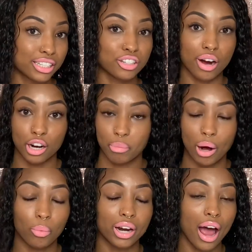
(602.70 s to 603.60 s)
talk about
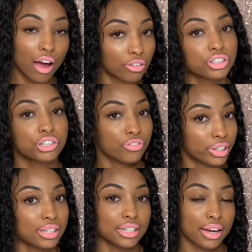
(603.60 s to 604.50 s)
whatever she
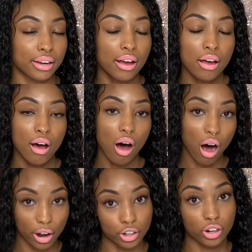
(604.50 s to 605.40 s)
feels like
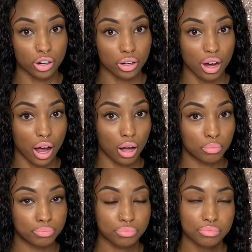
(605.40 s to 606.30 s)
on her
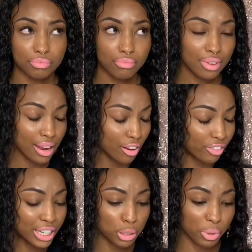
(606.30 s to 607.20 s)

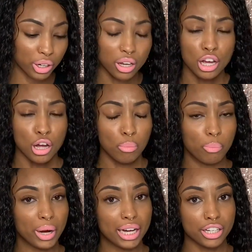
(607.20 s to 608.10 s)
Facebook.
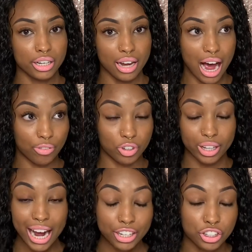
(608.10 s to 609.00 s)
But after
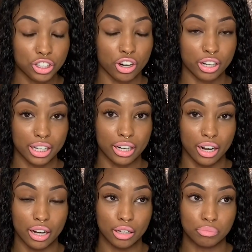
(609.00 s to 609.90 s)
that, she started
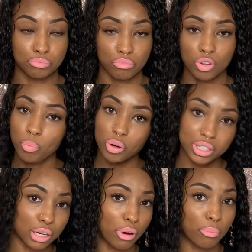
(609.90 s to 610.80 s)
posting
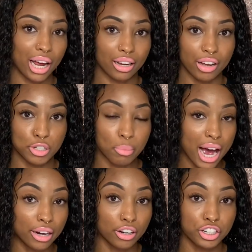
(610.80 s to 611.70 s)
about Black Lives
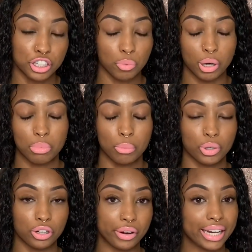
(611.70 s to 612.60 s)
Matter, and she wanted people to
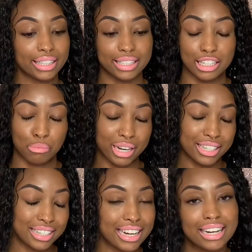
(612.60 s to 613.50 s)
know, like, this is my
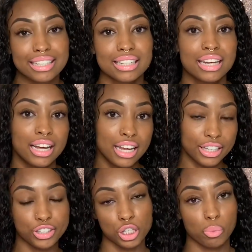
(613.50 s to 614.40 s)
stance, this
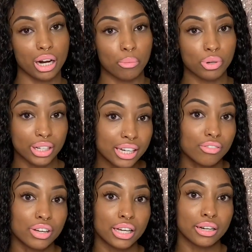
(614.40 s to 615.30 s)
is what I believe
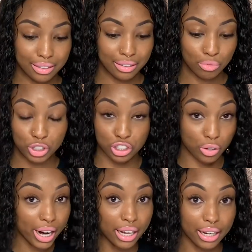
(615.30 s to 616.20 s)
in, which is
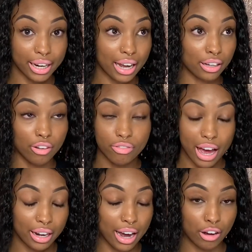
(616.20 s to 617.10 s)
great. Like, I love that
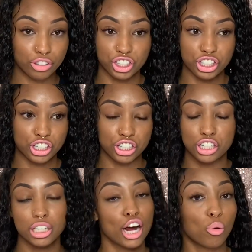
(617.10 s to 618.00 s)
now. And she just did
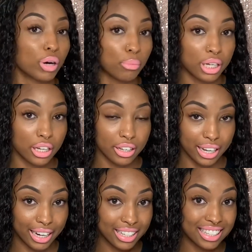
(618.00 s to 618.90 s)
not want to be
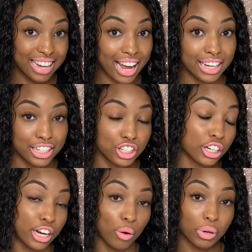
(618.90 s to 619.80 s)
like silent. She did
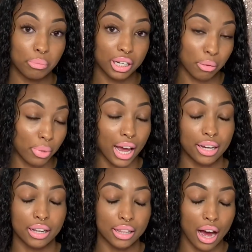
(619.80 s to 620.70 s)
not want to be compliant
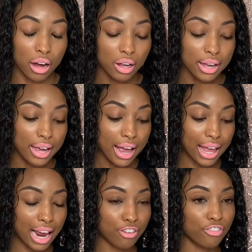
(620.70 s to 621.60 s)
in that. And
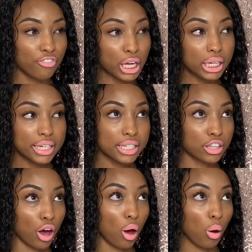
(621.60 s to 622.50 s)
I feel as
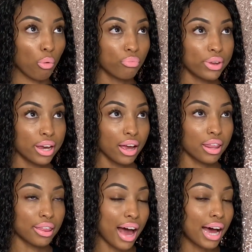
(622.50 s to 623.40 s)
though
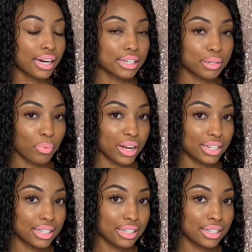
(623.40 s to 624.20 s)
that is what